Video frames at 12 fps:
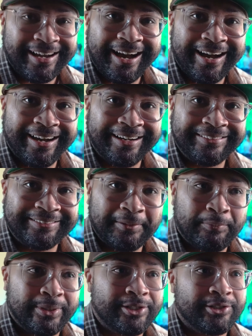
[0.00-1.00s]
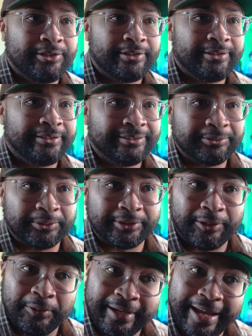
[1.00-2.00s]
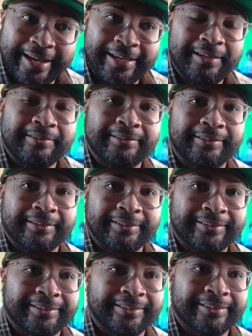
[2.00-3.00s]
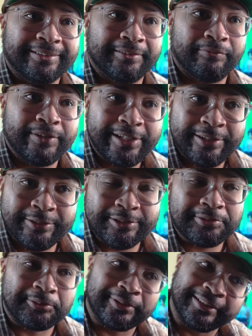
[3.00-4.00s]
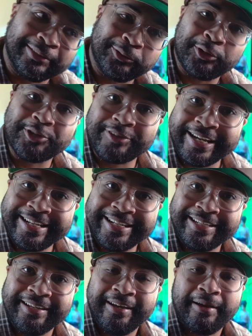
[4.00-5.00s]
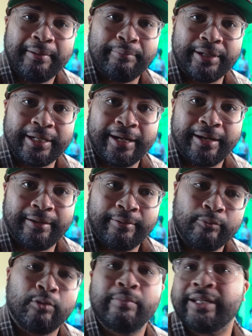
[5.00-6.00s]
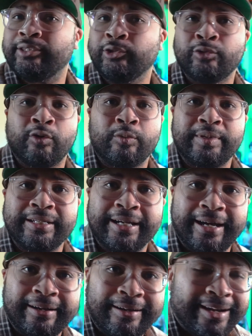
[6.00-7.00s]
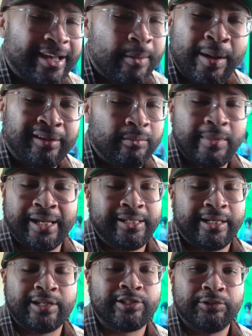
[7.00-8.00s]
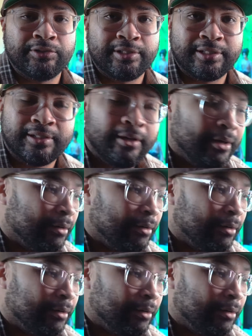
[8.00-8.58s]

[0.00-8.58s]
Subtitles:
The pictures were okay. The videos were a little grainy, but we'll make do what we got. All right, I'm not gonna make any excuses.